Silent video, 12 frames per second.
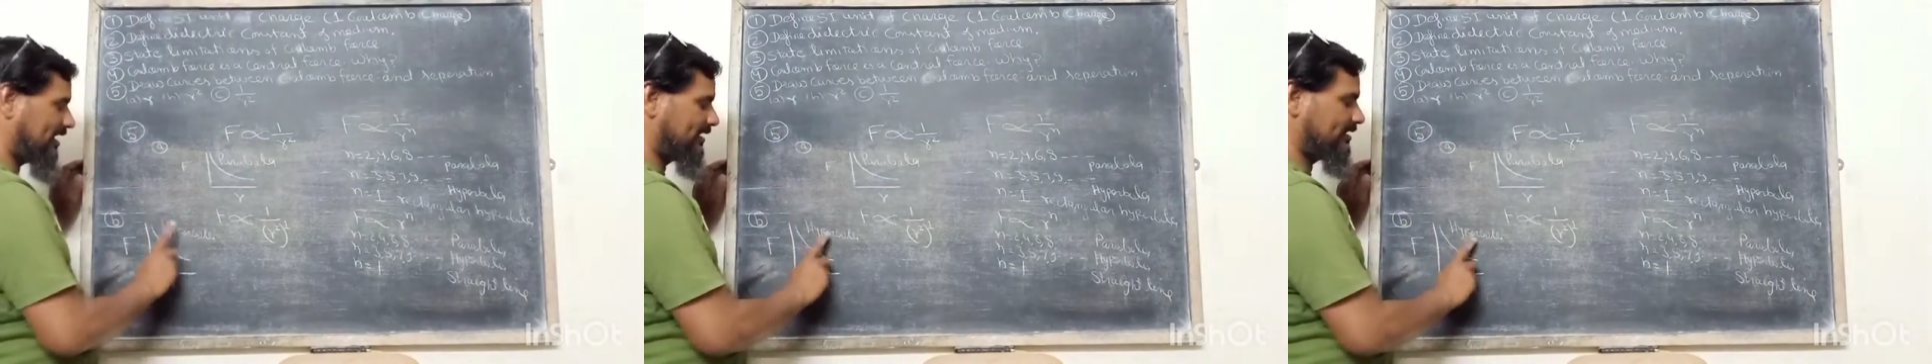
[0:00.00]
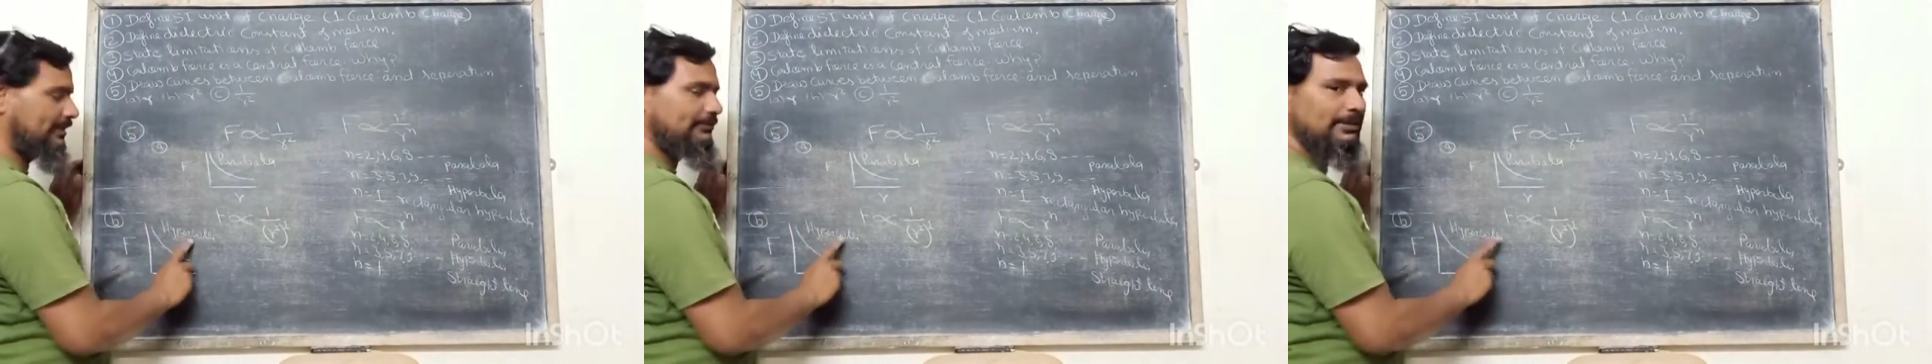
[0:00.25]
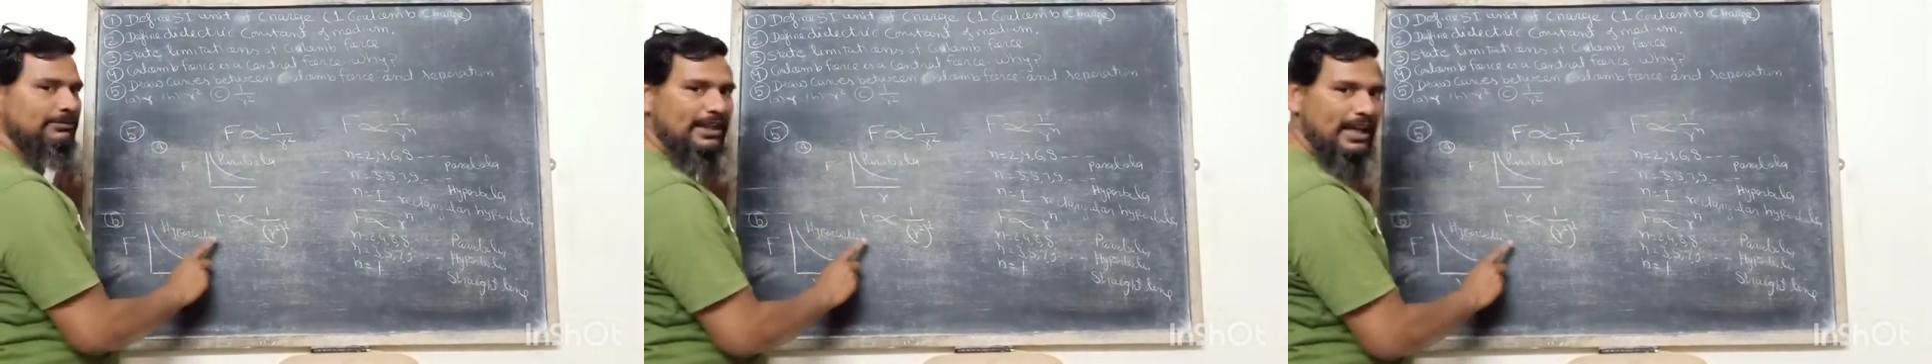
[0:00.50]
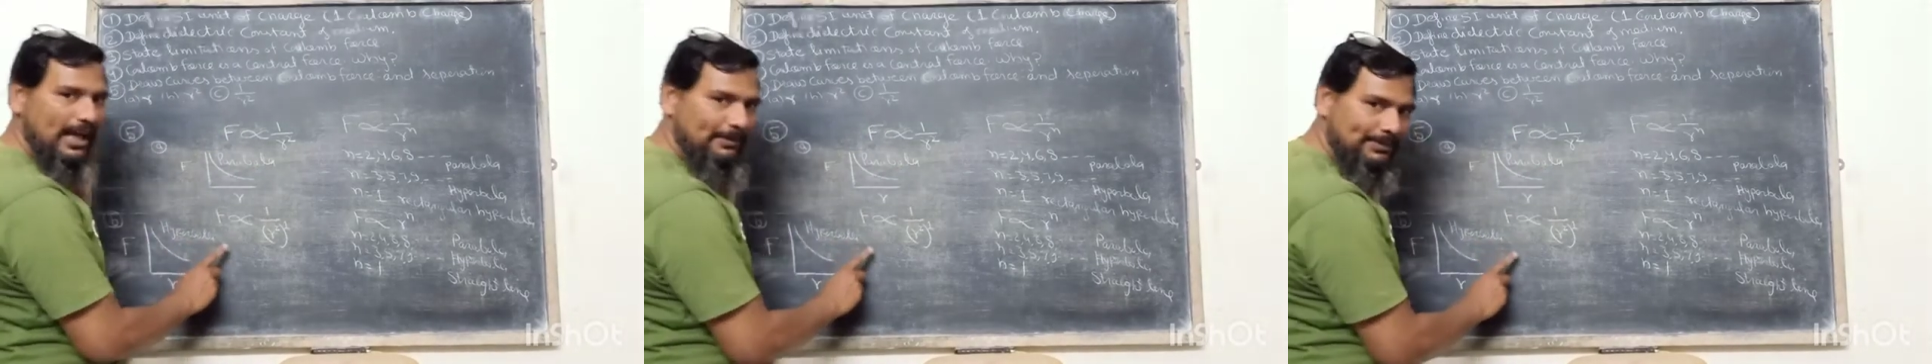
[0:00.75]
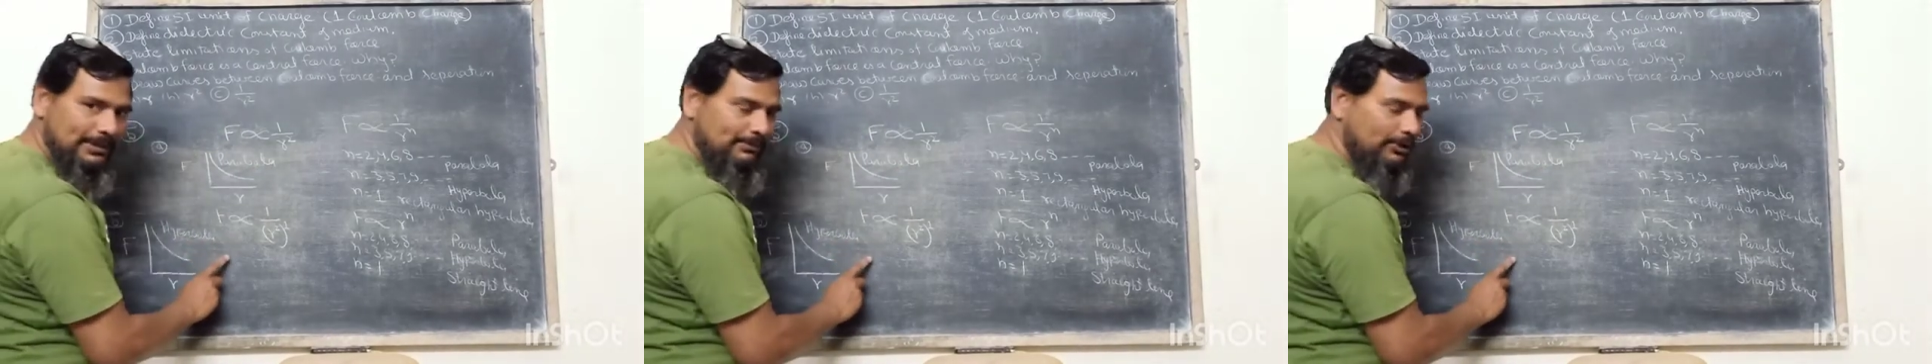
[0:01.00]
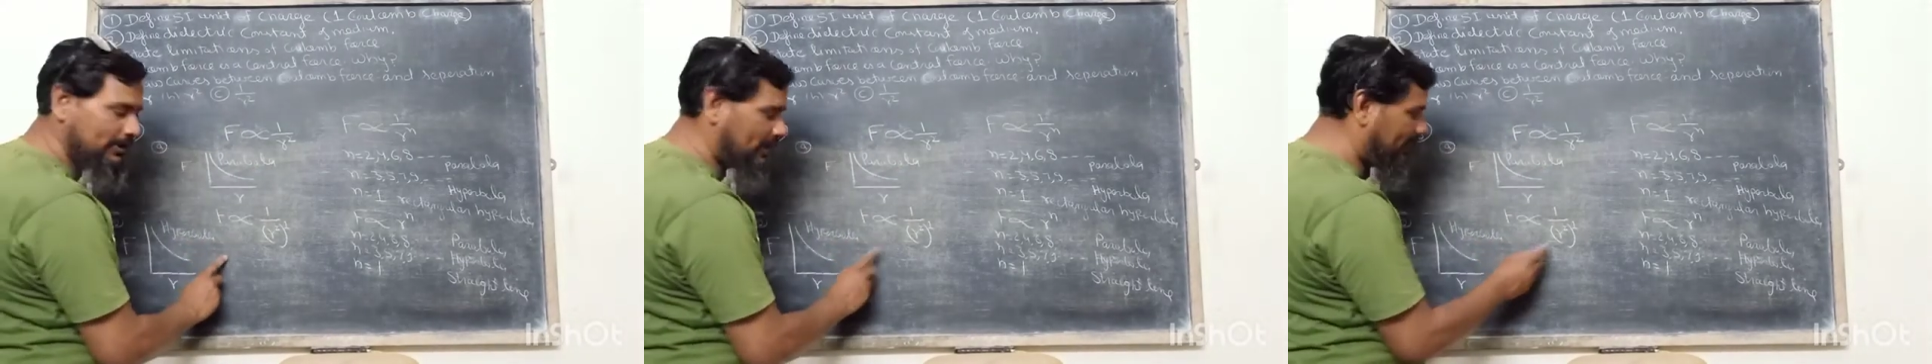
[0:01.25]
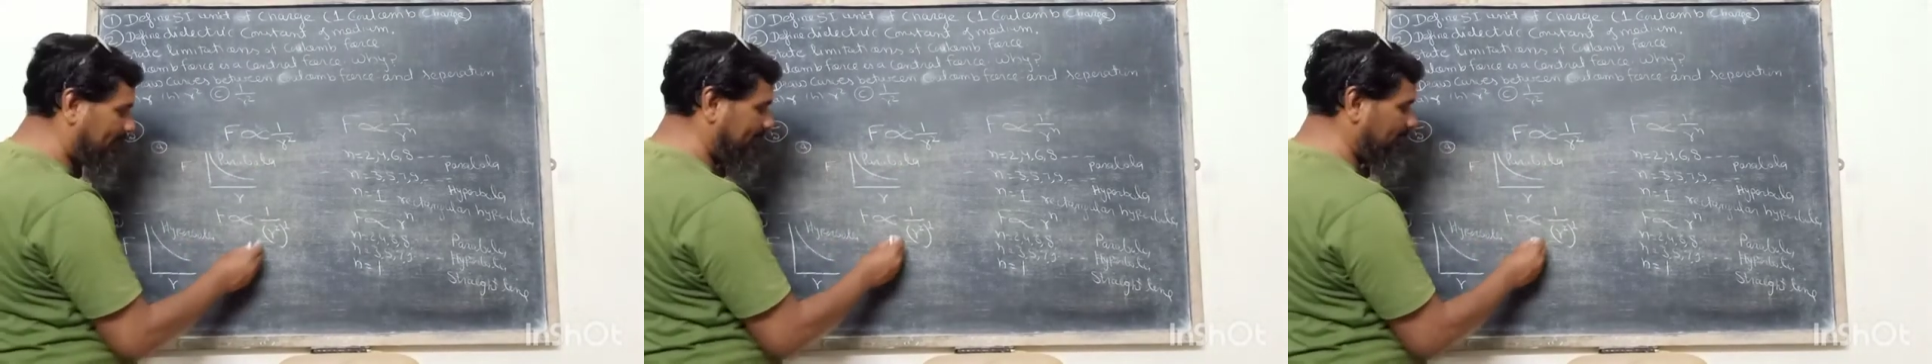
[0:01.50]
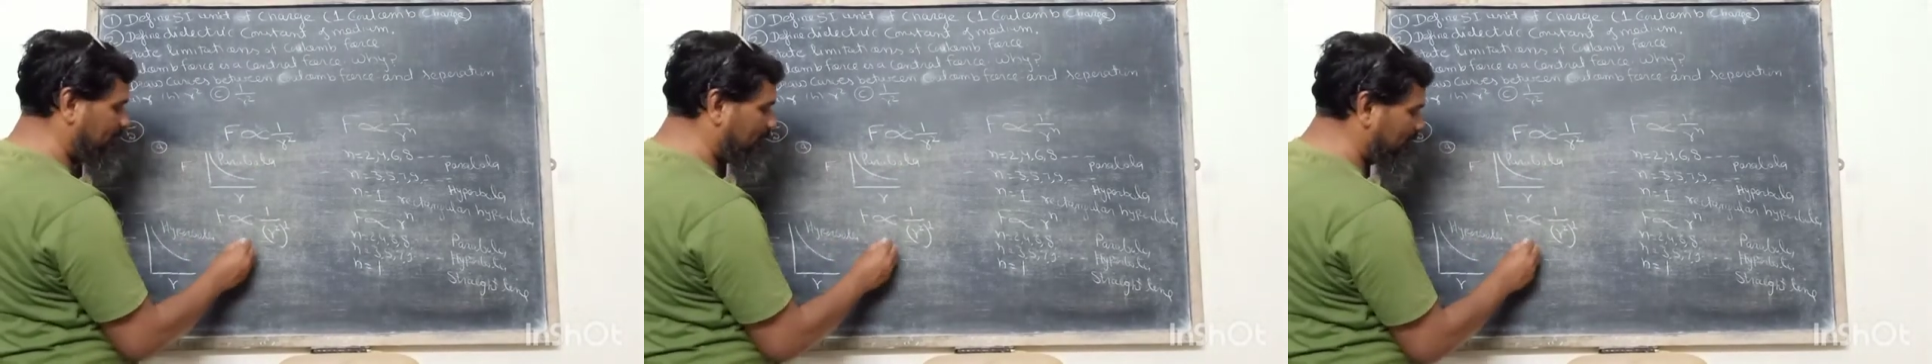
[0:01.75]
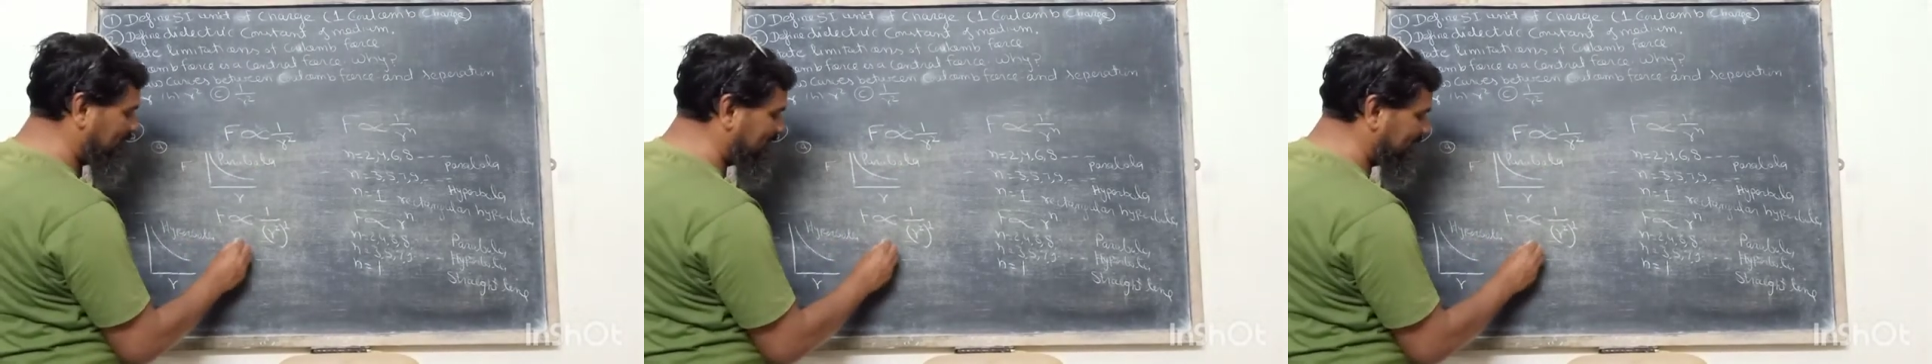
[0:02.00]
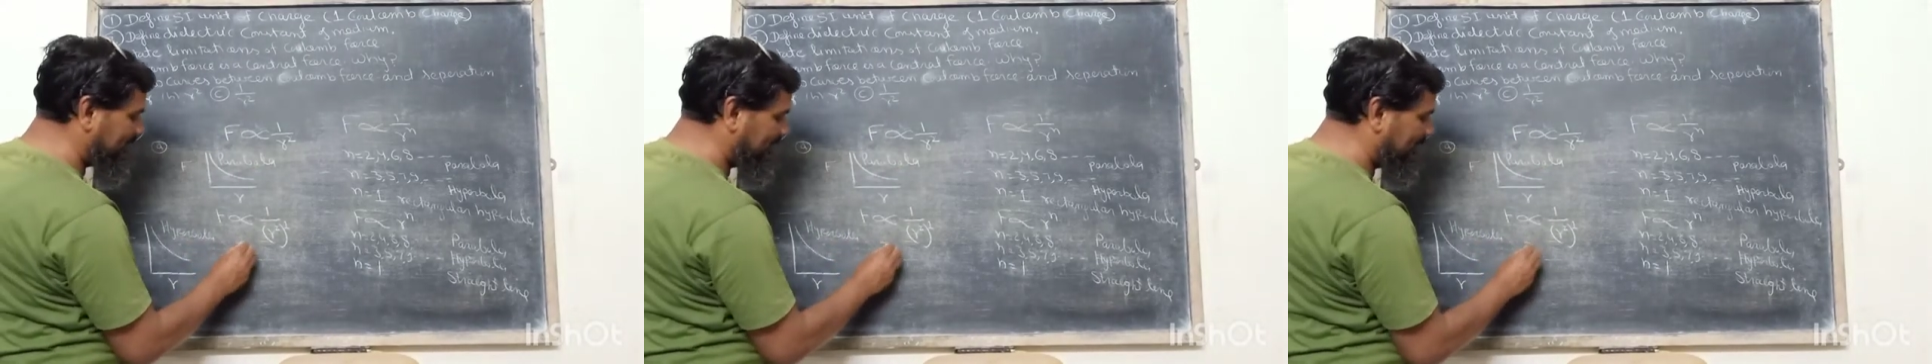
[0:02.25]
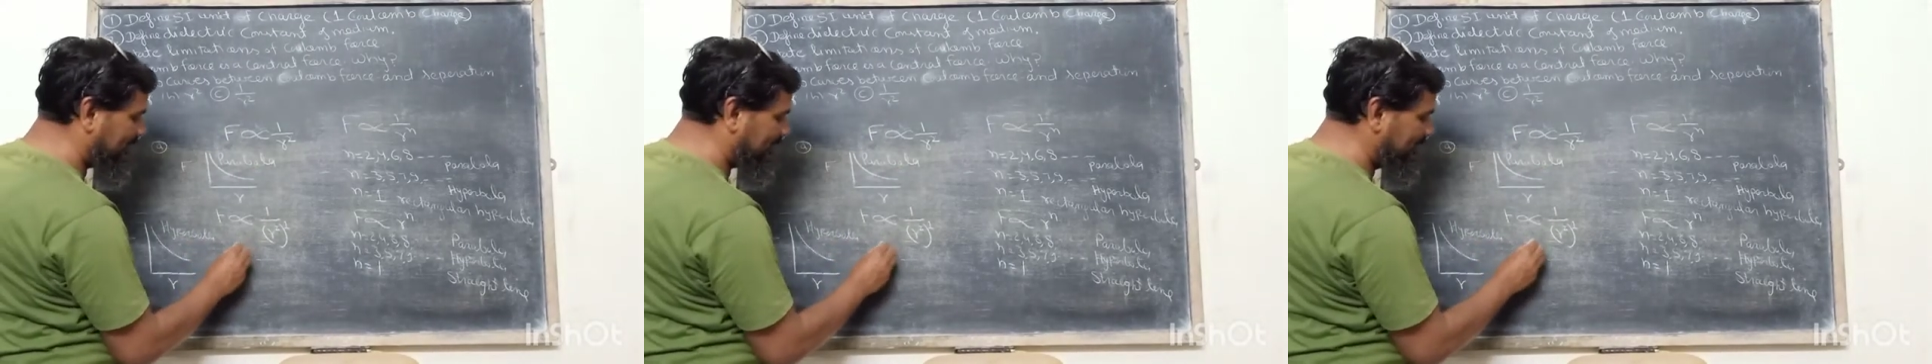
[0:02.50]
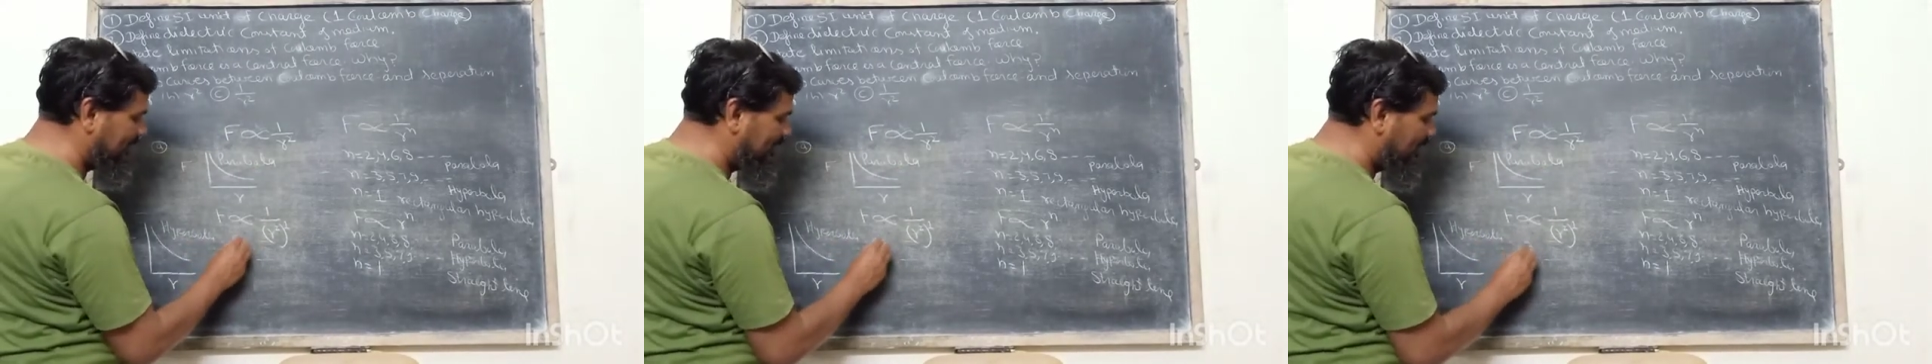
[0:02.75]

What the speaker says: answer will be hyperbola. And for the third,